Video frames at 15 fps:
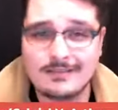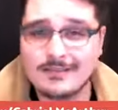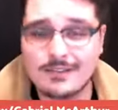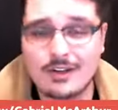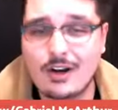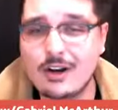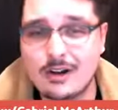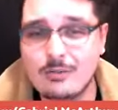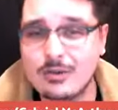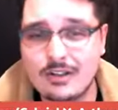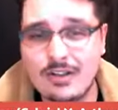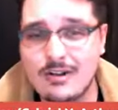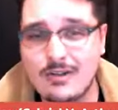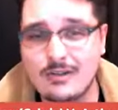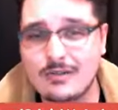sorry, but
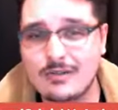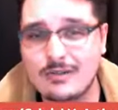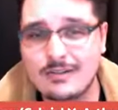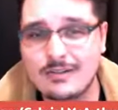no.